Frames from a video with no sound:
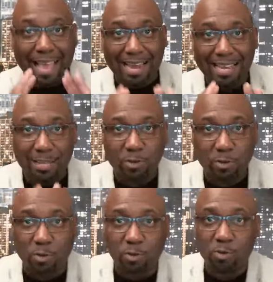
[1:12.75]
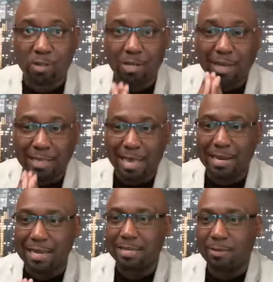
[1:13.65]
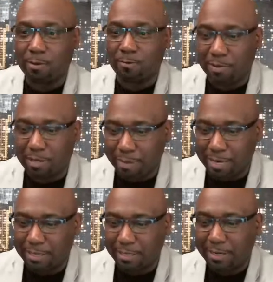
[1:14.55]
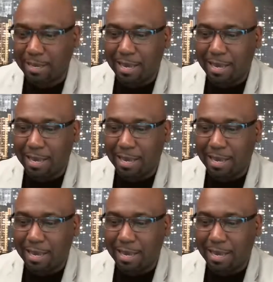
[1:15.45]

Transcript: That is so crucial and that is so fundamental.